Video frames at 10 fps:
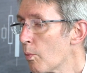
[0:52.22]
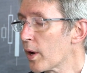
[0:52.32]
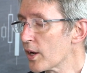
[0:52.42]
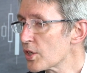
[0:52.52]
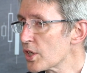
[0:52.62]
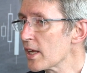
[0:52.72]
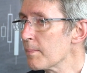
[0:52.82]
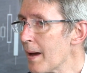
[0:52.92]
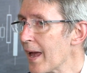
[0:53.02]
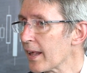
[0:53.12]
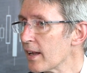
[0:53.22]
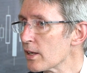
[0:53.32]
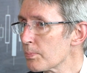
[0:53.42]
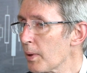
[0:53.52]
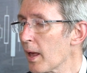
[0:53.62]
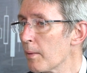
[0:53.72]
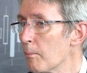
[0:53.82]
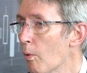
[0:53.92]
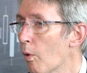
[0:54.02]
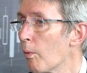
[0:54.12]
we're going to see manganese play a
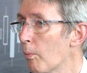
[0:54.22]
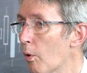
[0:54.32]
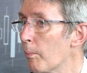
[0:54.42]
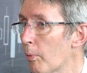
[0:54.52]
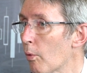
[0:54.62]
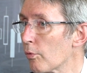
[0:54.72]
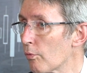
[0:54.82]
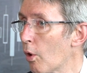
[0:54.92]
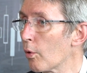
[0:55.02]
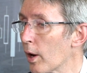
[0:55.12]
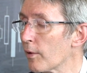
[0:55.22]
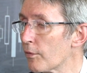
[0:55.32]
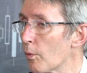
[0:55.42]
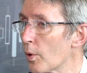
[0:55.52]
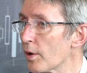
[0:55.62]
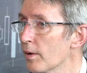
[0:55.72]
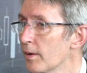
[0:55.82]
more and more important role going forward.